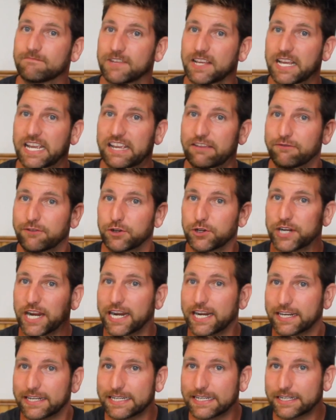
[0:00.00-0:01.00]
if you're
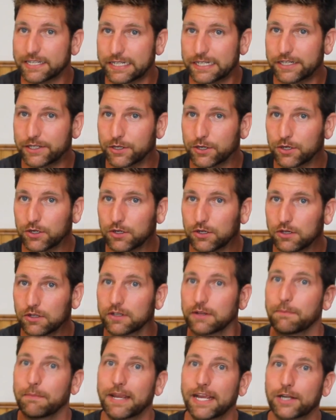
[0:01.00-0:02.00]
dating a
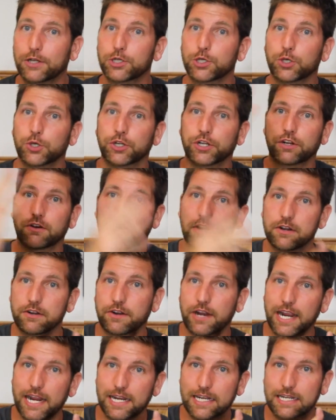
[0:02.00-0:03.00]
16-year-old, make sure you're under
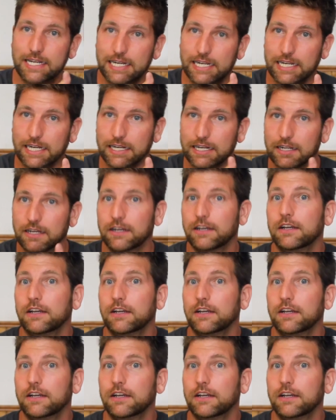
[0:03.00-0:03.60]
18.